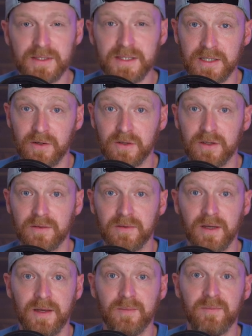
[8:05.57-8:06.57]
D-Log
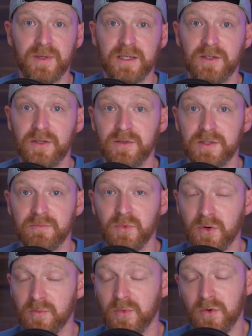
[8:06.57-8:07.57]
being used
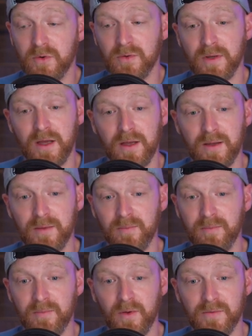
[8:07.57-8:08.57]
more and more,
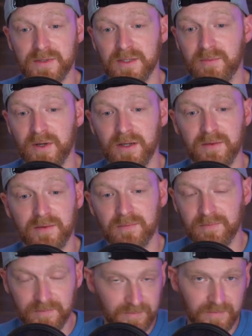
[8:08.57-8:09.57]
obviously by
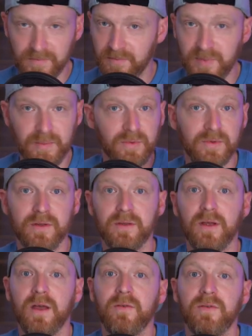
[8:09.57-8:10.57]
people
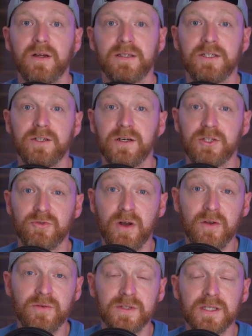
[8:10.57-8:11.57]
that fly DJI
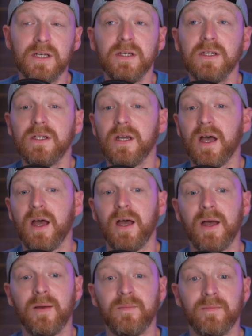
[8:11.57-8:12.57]
drones.
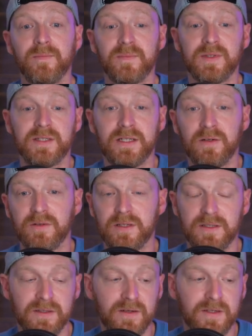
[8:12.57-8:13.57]
D-Log
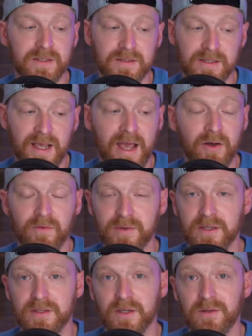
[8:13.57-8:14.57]
is nice to get out of
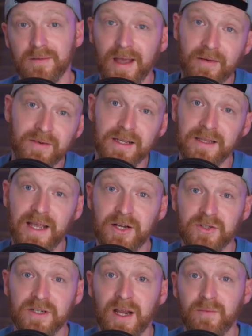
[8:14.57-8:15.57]
it, so having it in the
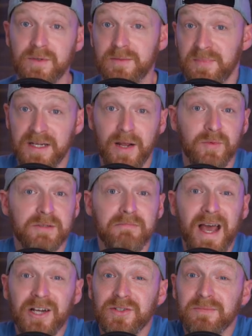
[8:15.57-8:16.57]
Action cameras, being able to
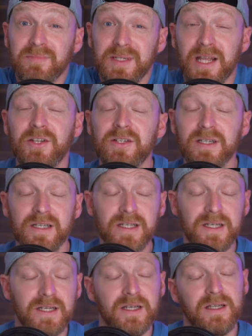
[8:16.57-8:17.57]
match them potentially,
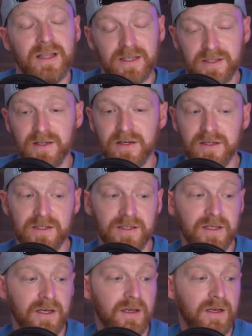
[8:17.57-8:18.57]
that's nice.
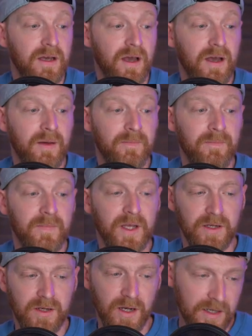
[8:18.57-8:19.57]

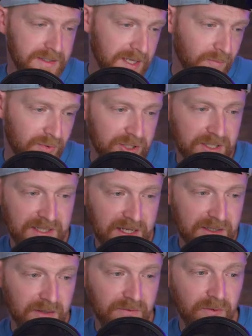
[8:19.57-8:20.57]
Color temperature
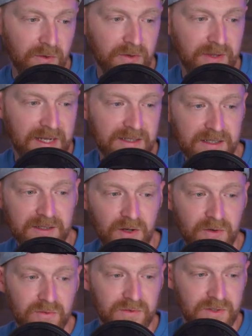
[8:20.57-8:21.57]
sensor for authentic
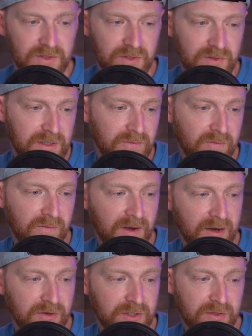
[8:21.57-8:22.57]
tones, suited for
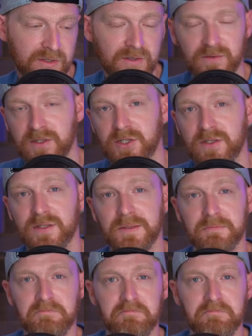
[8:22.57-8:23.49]
various shooting conditions.